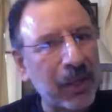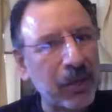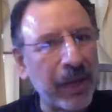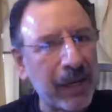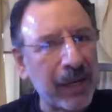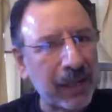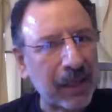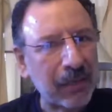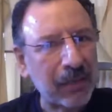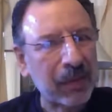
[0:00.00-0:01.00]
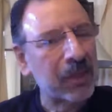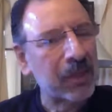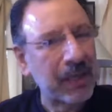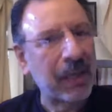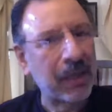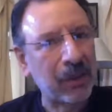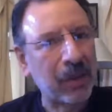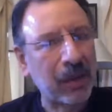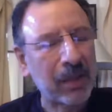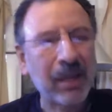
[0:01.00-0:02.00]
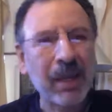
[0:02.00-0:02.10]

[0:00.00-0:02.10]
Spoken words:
train itself to understand that nuance.